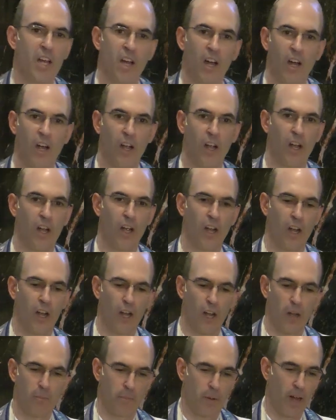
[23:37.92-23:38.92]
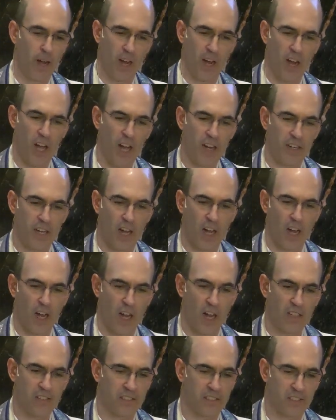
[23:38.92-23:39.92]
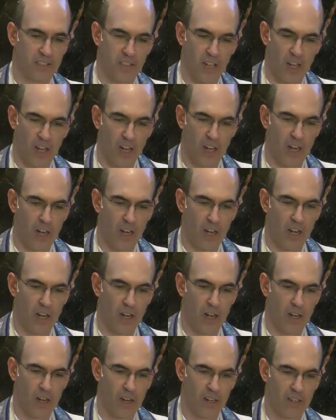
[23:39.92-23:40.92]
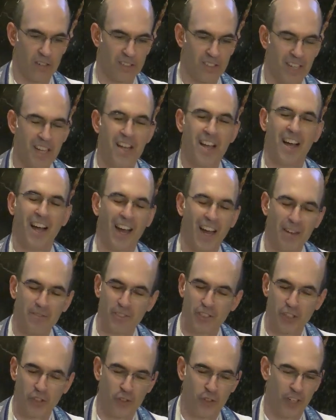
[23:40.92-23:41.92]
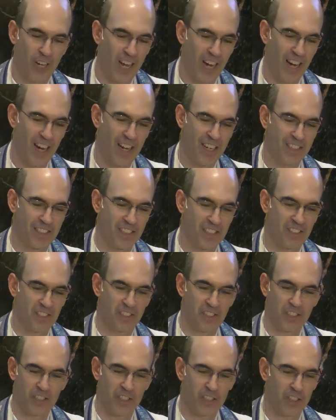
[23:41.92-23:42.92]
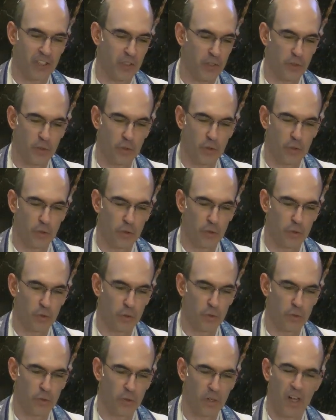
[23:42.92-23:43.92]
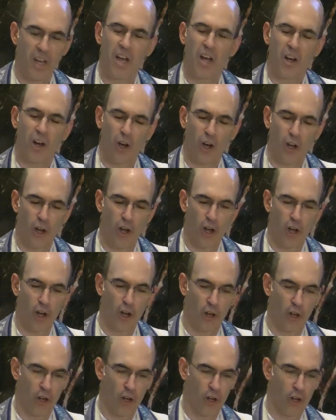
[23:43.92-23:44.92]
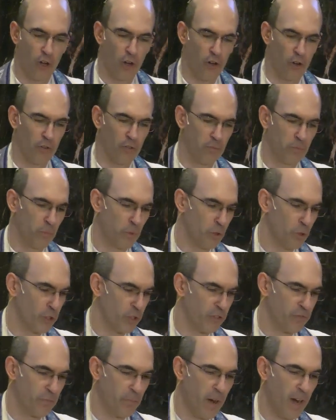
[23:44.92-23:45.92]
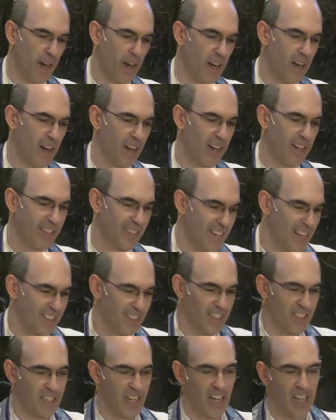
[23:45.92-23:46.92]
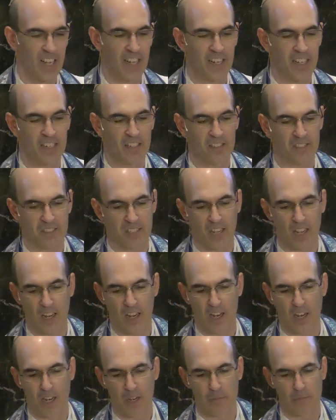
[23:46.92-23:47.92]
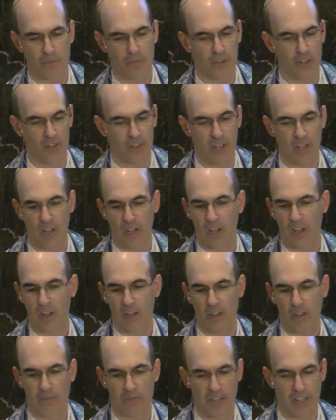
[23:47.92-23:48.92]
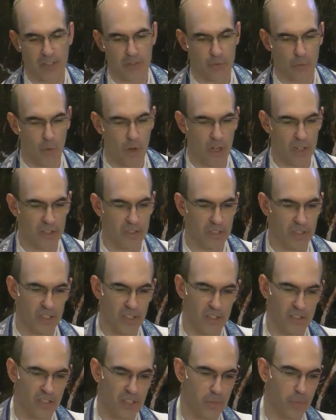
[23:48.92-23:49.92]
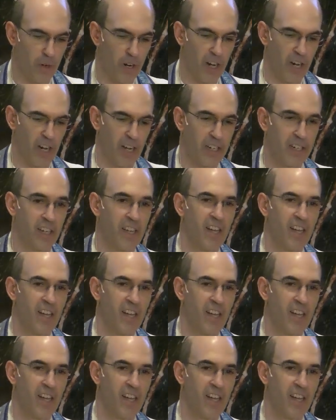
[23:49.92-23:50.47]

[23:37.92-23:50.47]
upon a star. I'm so glad to see you. Oh, moon of mine, the night is time for love and wonder spread